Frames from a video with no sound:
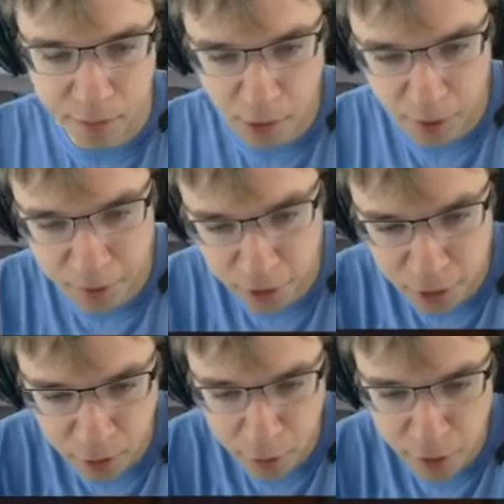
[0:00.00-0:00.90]
Corruption's
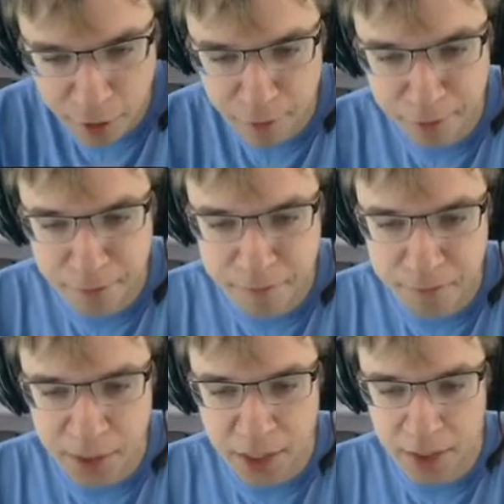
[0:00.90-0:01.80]
too expensive.
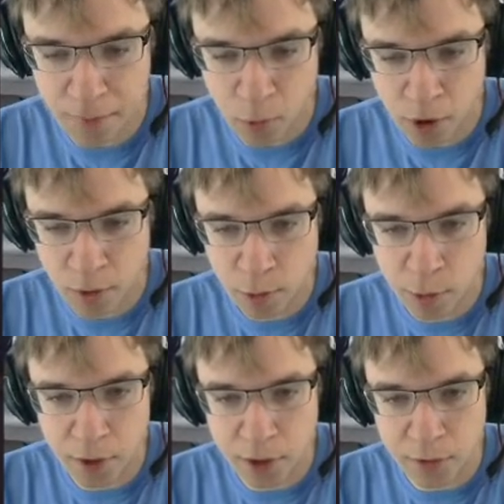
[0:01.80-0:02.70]
We're always
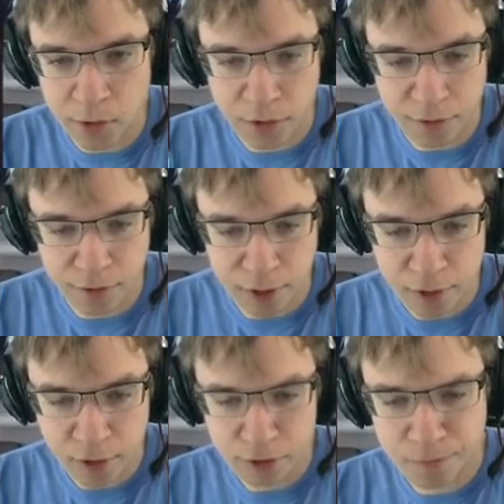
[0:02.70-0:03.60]
playing this defend,